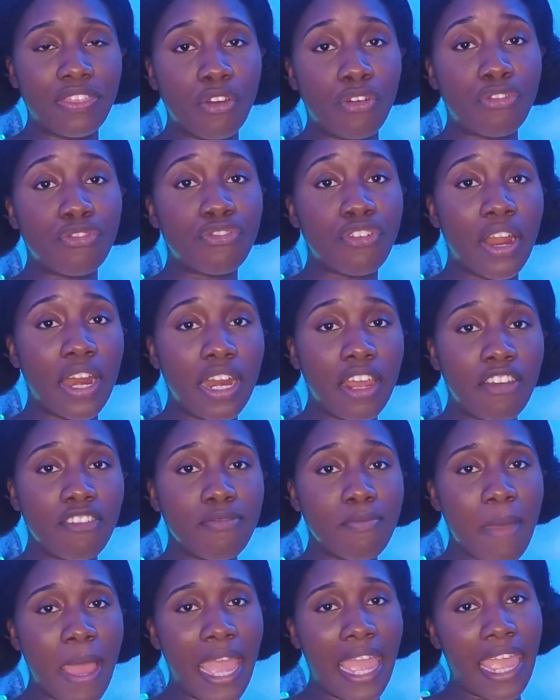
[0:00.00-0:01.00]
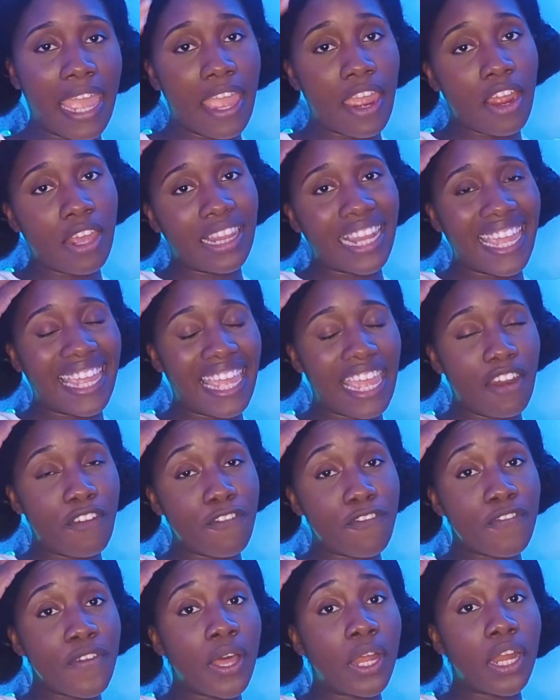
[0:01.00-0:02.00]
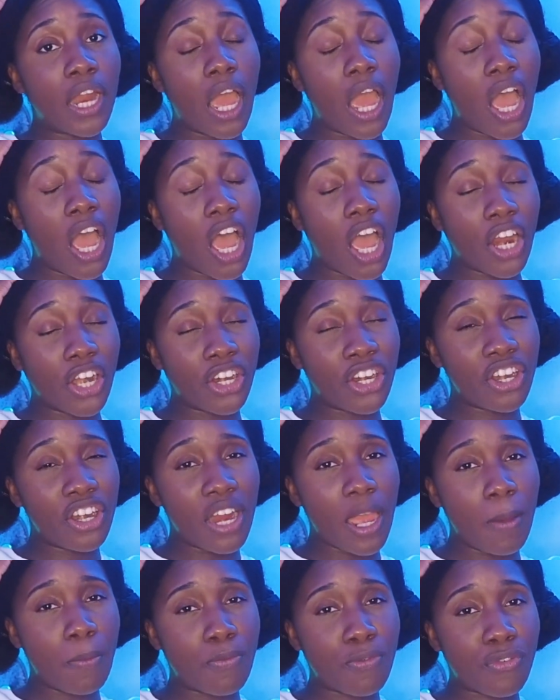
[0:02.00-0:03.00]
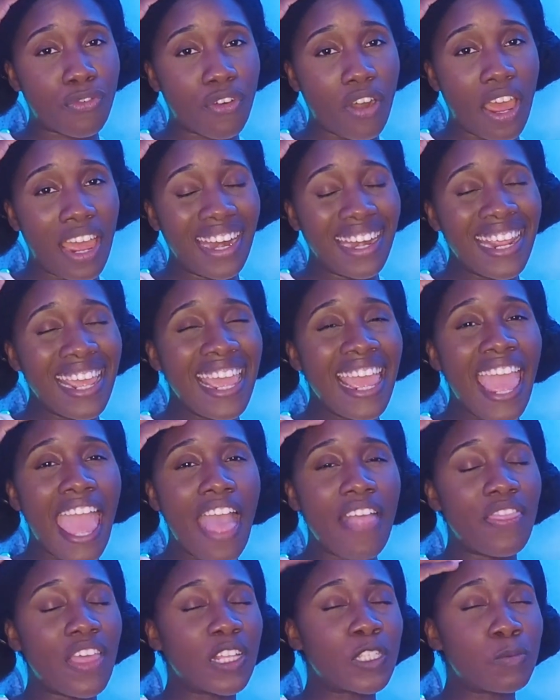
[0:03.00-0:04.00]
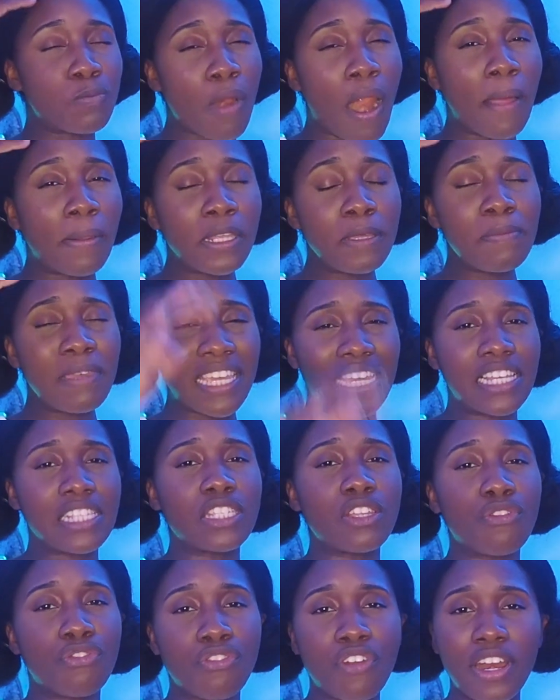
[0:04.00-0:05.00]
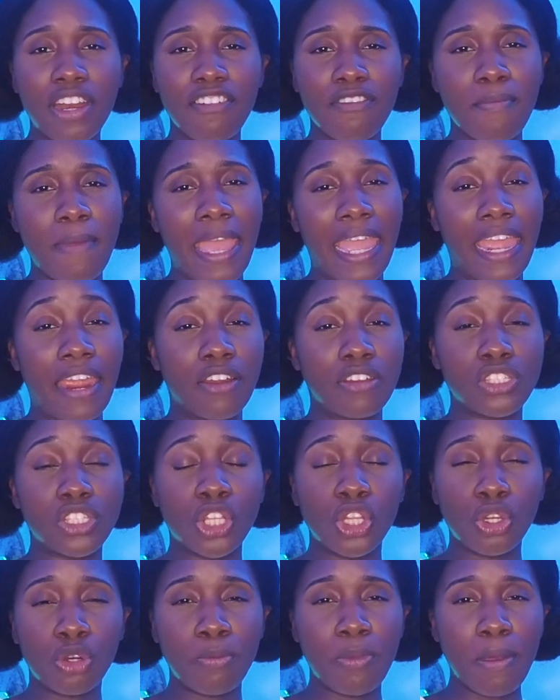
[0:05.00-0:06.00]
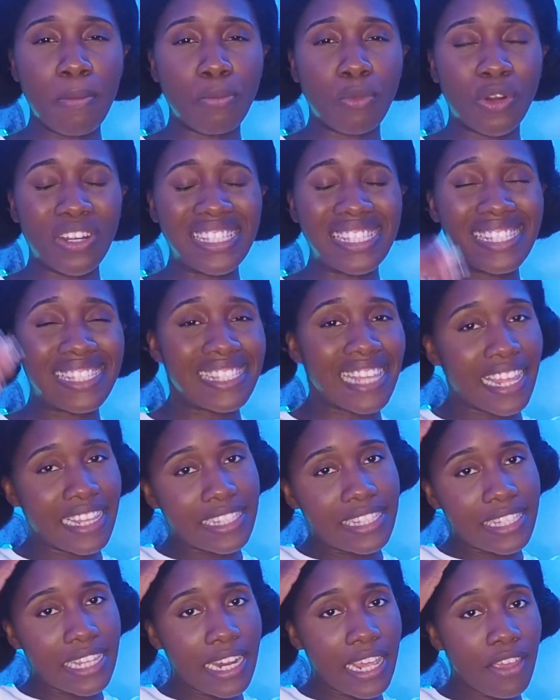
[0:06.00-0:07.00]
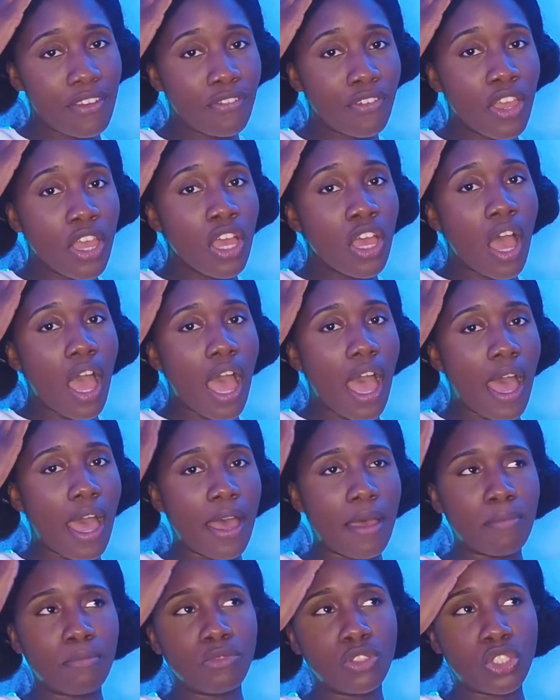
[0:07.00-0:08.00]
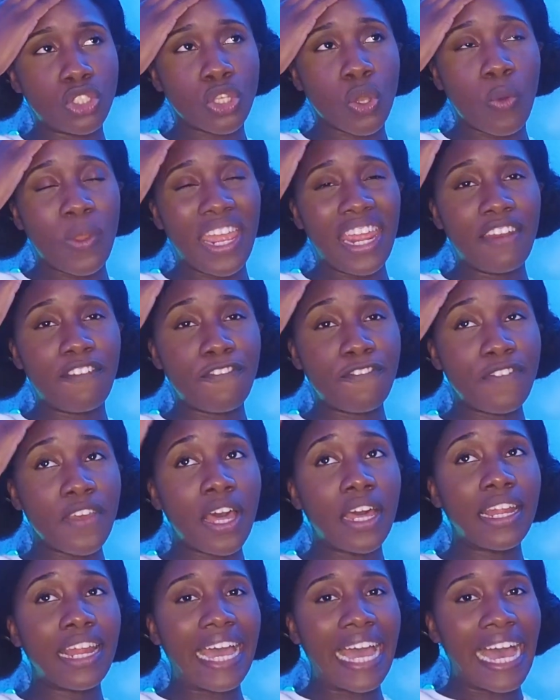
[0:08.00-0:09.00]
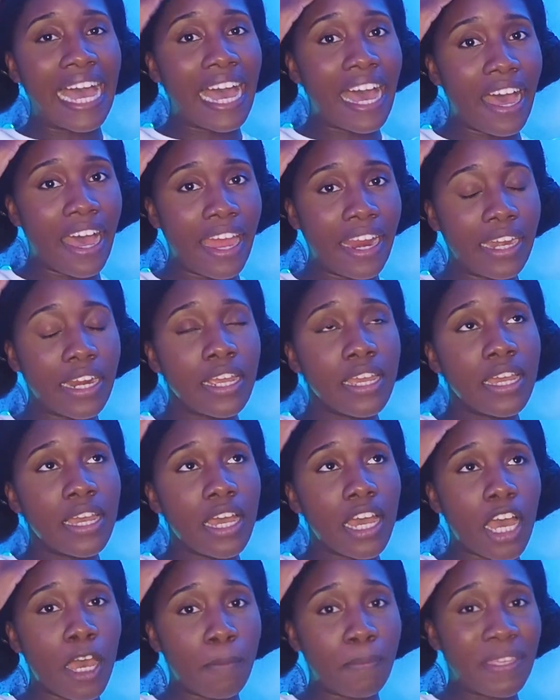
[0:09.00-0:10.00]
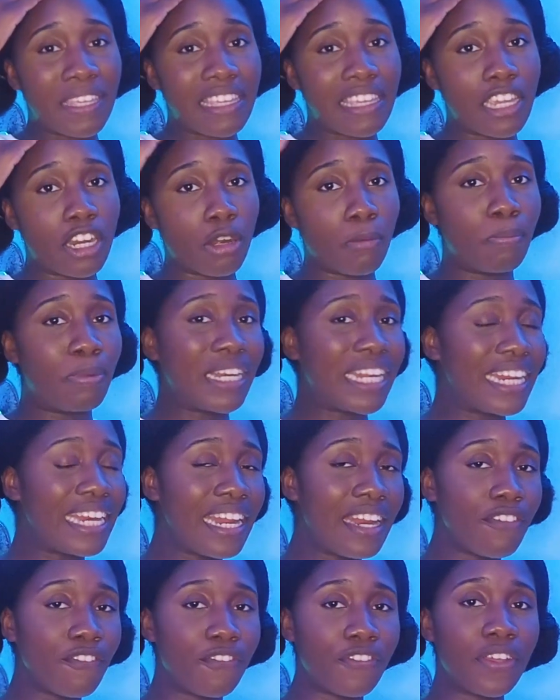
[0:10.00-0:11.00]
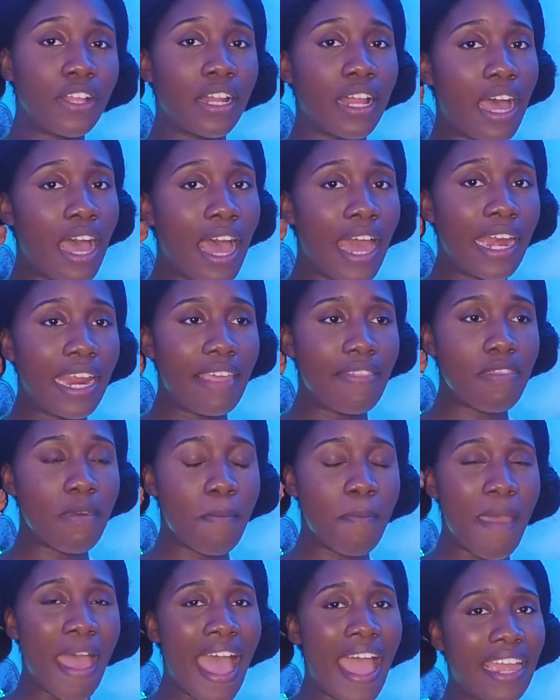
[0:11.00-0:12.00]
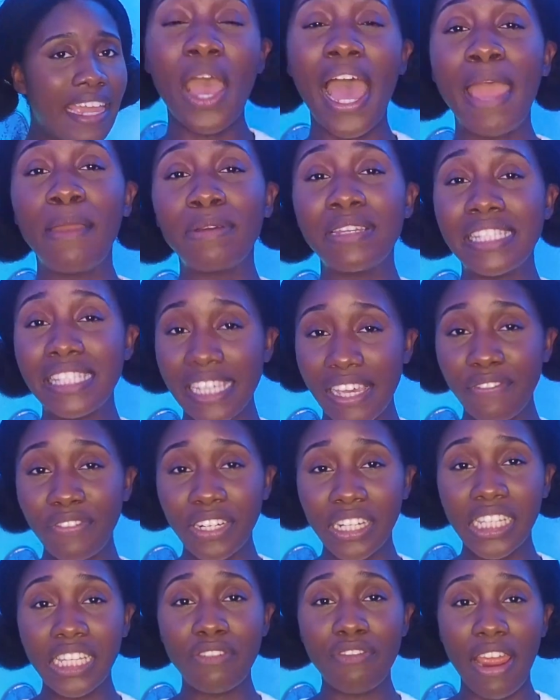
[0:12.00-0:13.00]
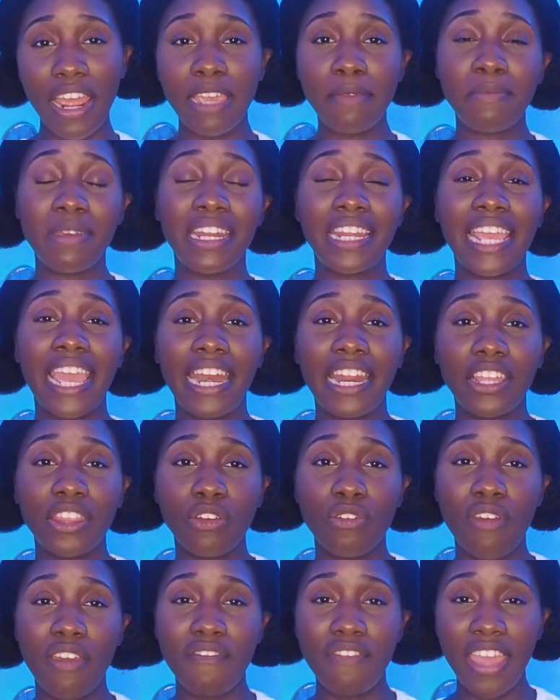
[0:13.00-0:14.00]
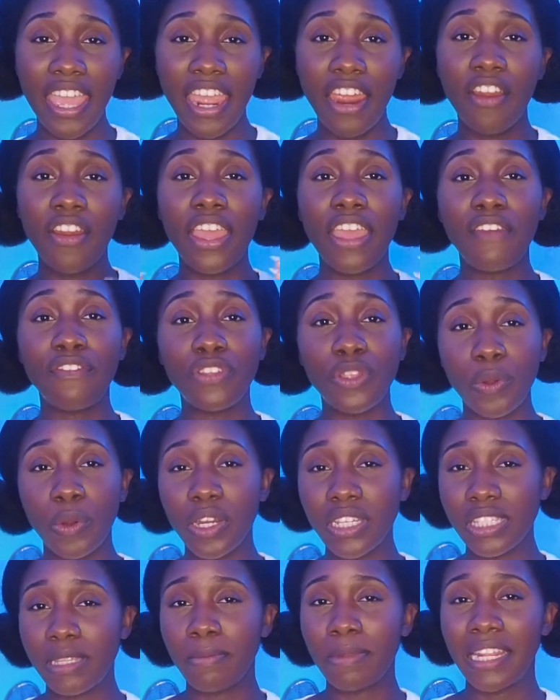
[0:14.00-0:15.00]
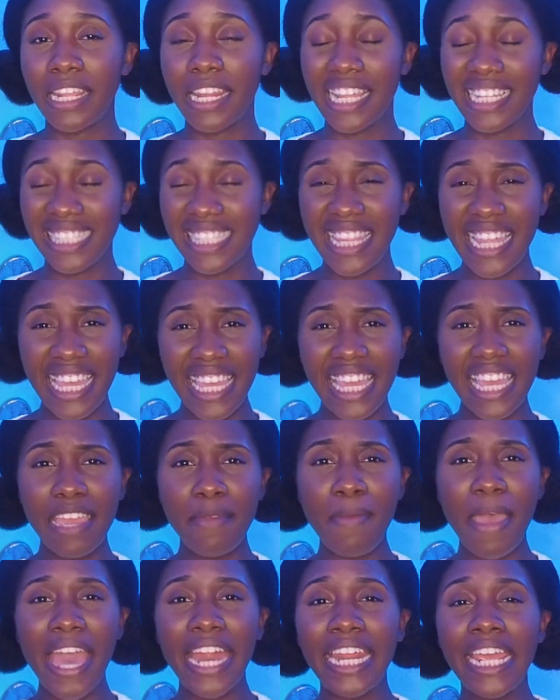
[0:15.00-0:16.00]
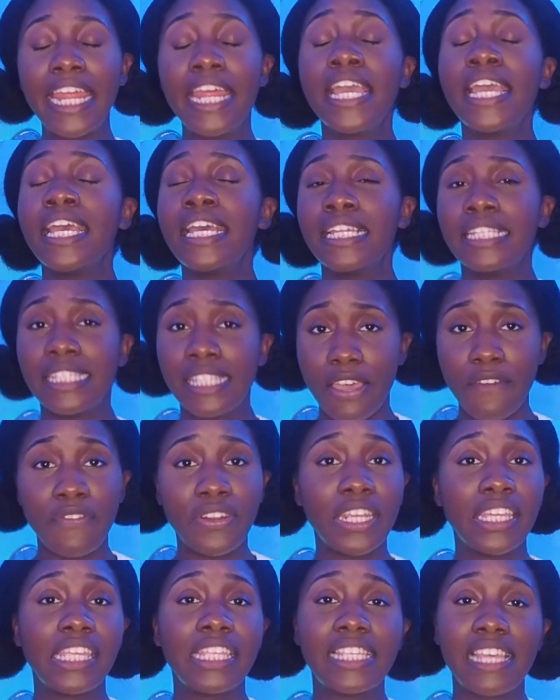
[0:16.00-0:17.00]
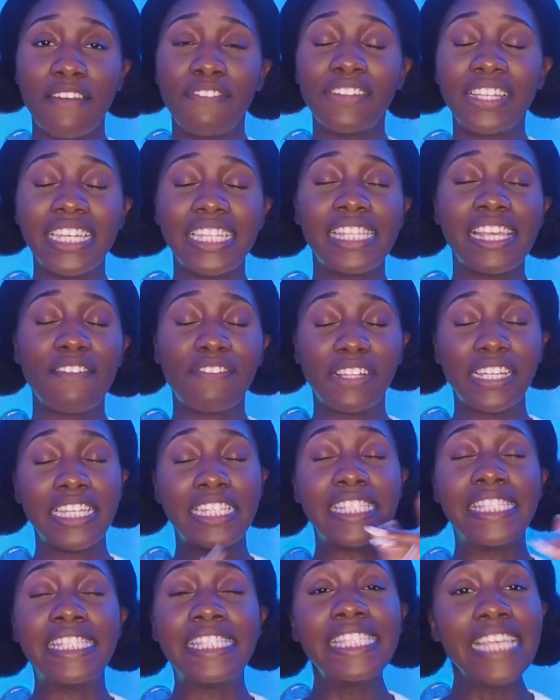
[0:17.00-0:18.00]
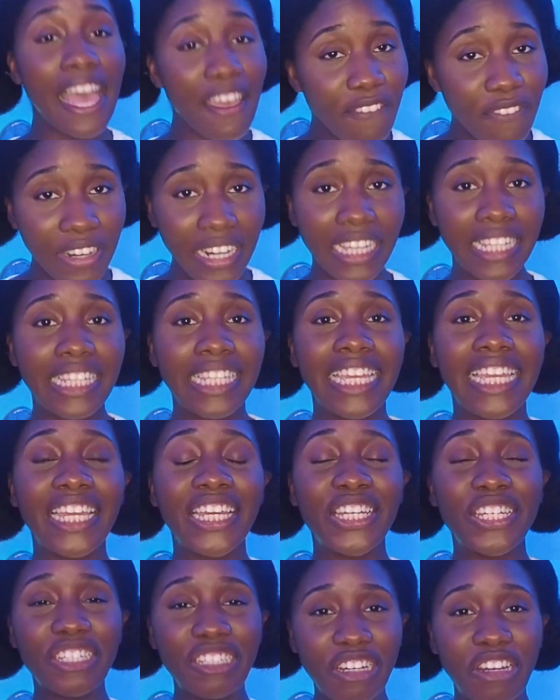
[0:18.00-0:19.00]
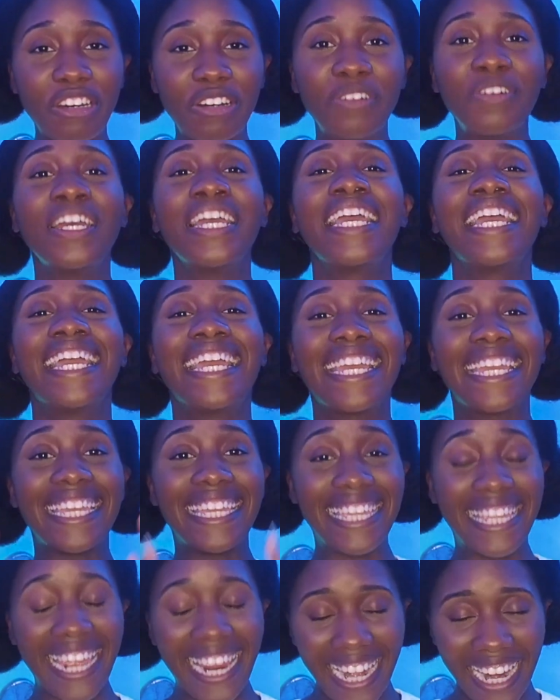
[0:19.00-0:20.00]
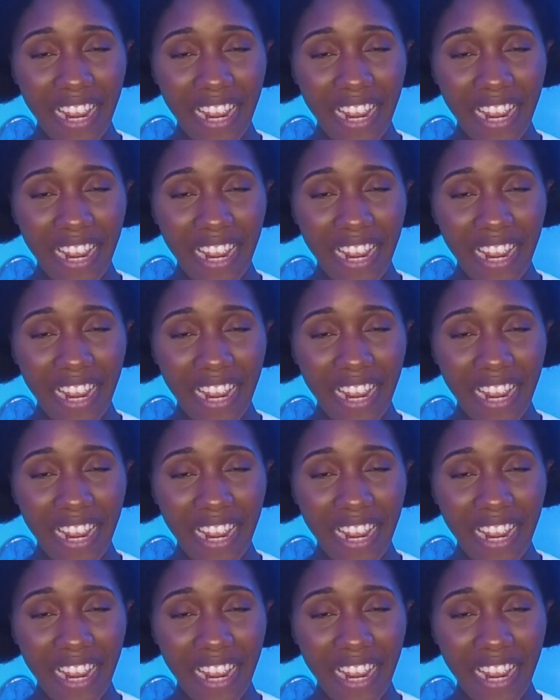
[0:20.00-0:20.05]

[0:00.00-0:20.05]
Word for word: the front of my hair like it felt hotter up front and that's probably because the front of my hair is a little bit more sensitive um, so it felt hot up here but it didn't feel hot in the back I would definitely recommend getting the RevAir if you are somebody that's thinking about it definitely definitely definitely definitely go get